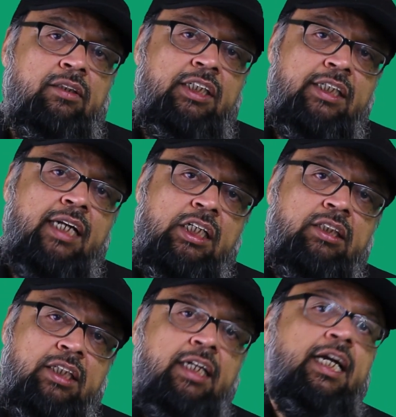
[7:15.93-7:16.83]
These are the
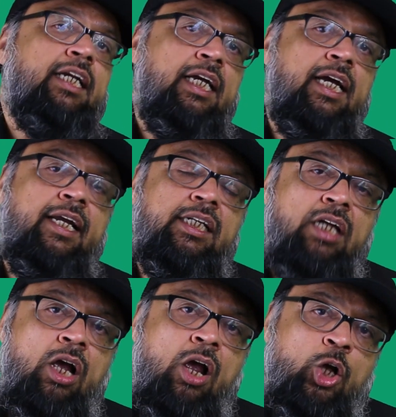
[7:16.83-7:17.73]
three
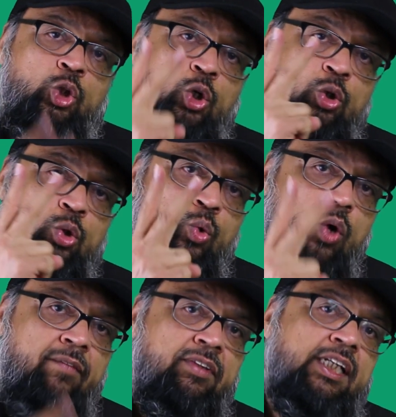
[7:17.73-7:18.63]
categories. So
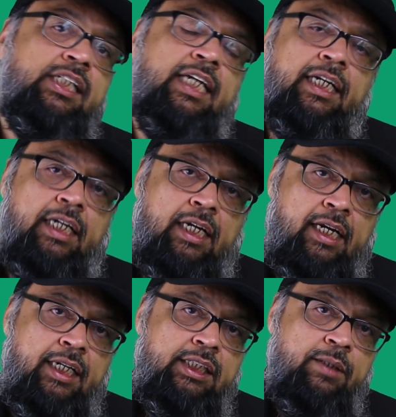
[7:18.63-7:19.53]
two of these
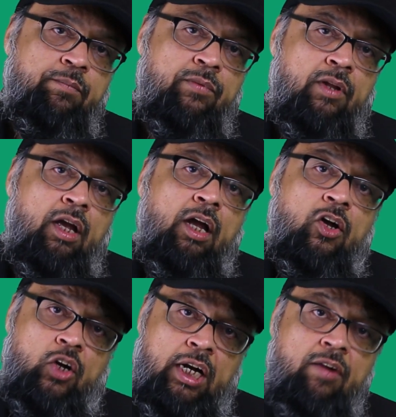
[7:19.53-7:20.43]
categories,
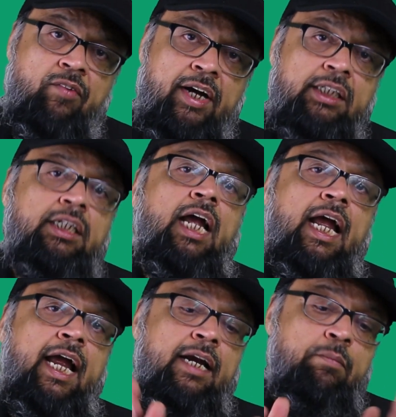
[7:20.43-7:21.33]
relevant
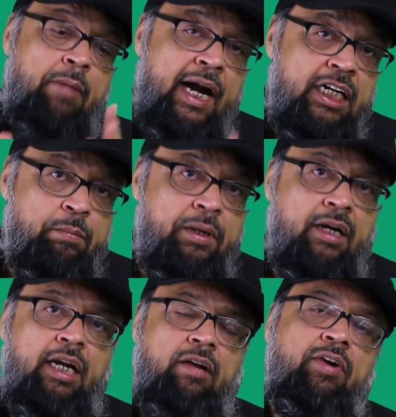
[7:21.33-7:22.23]
and might be
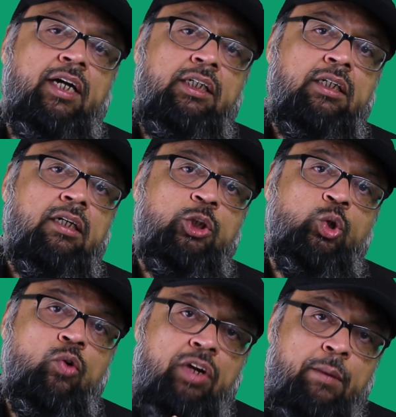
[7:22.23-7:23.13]
relevant,
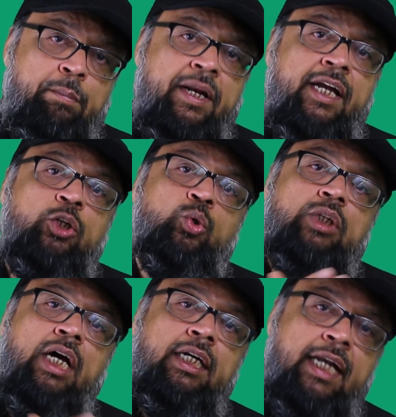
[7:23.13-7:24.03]
you will bring to
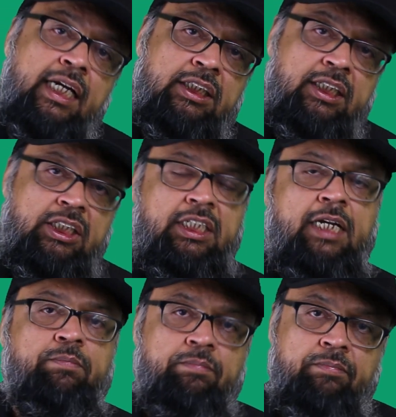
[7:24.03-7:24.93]
the next
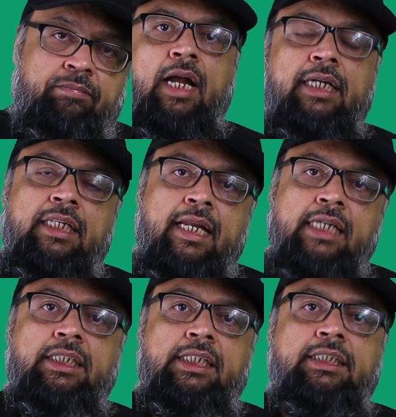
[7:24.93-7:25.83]
step. And the
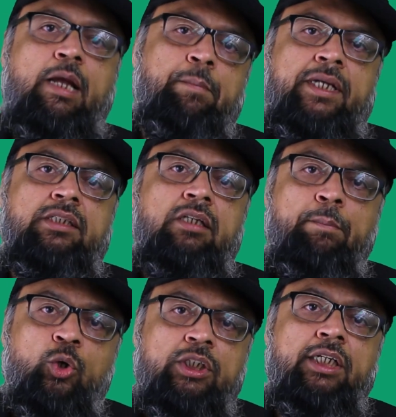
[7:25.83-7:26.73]
next step is
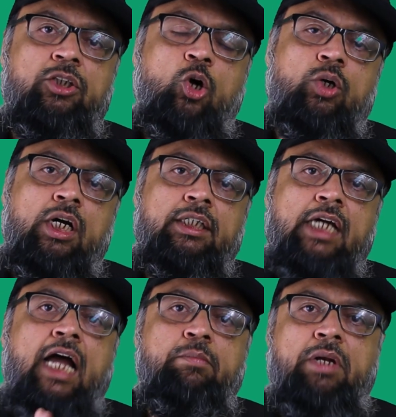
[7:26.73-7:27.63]
put it on a
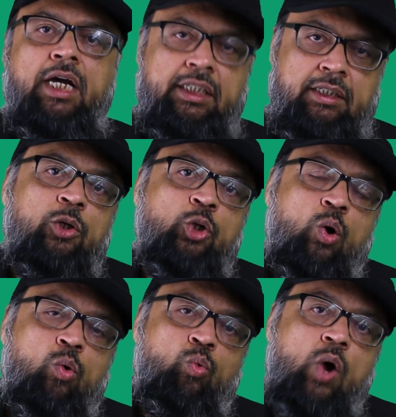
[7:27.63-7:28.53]
timeline.
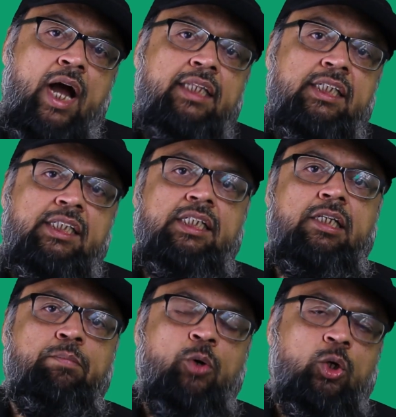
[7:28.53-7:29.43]
Now, why this is
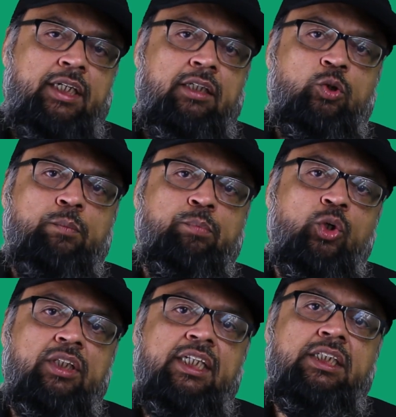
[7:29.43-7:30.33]
important to
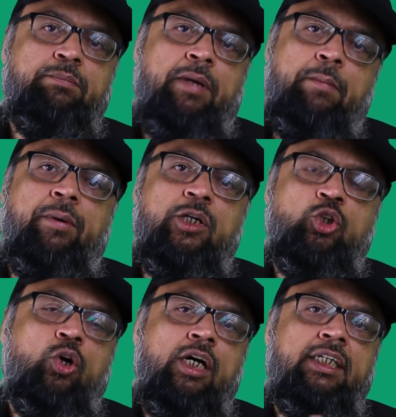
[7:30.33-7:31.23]
put these papers
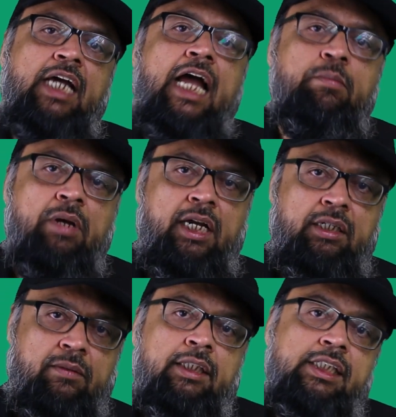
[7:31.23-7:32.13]
on a
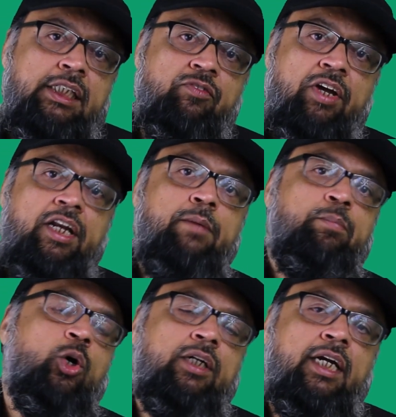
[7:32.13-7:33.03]
timeline? This is very
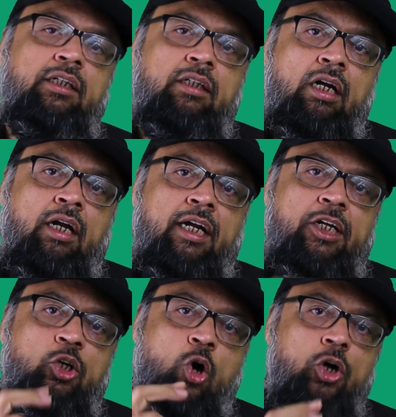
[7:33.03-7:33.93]
important
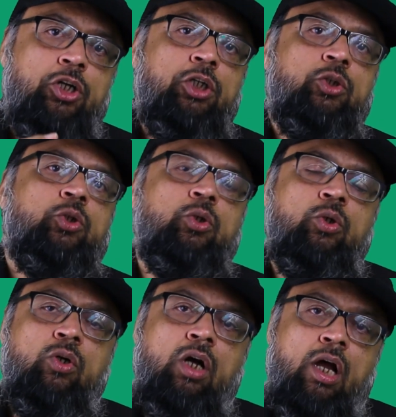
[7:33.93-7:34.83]
in order
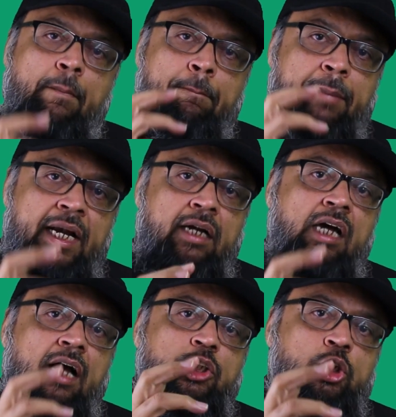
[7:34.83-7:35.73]
to build
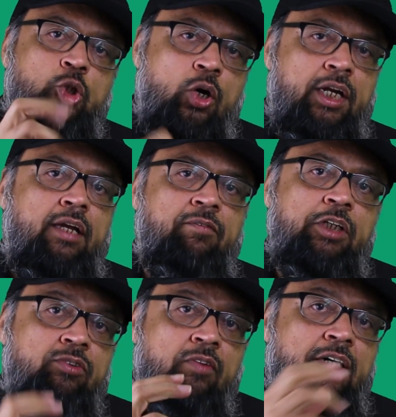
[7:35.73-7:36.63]
a story,
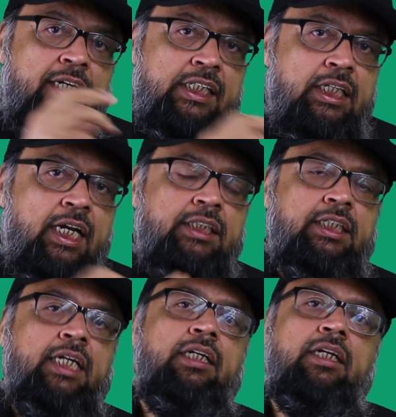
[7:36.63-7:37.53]
which we will
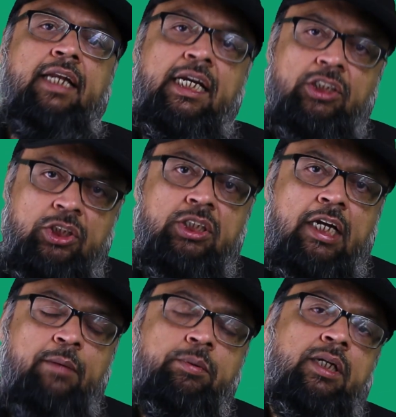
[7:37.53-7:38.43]
discuss in next
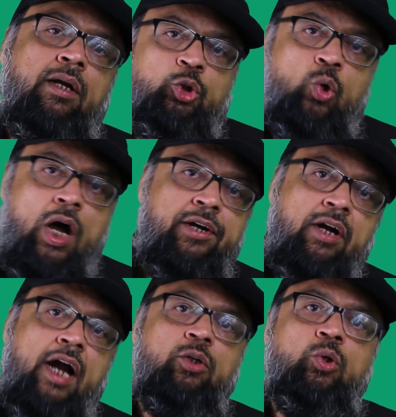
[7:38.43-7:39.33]
steps. You are
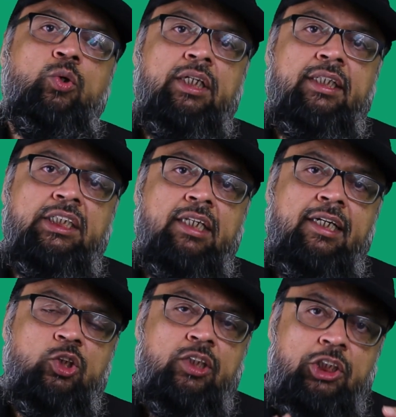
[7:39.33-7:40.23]
not doing this
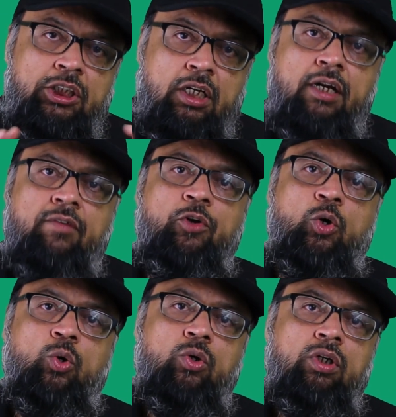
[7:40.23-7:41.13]
literature
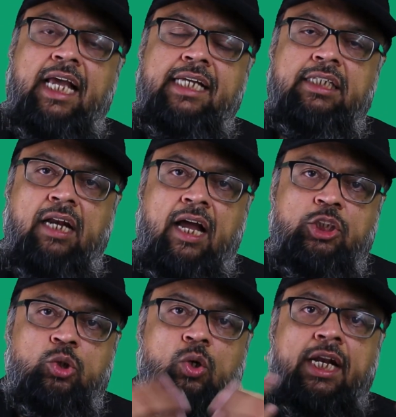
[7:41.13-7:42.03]
review as an
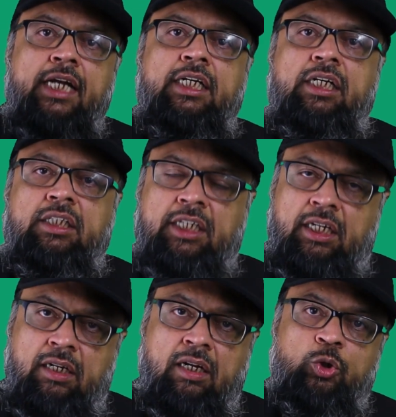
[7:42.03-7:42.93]
isolated
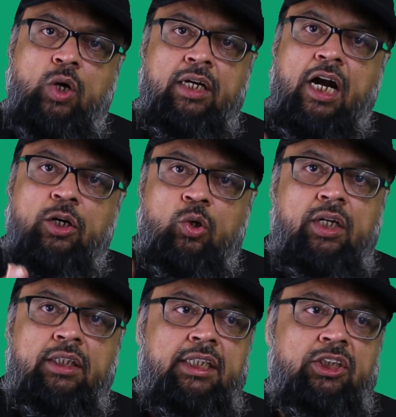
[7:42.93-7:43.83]
thing. You are not
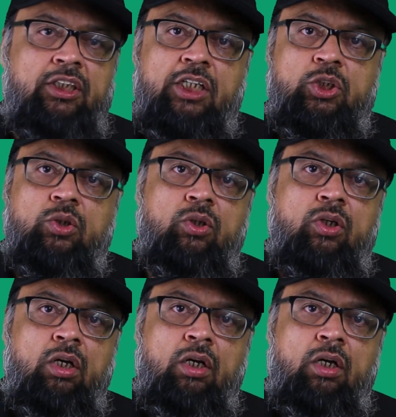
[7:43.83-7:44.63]
doing this just to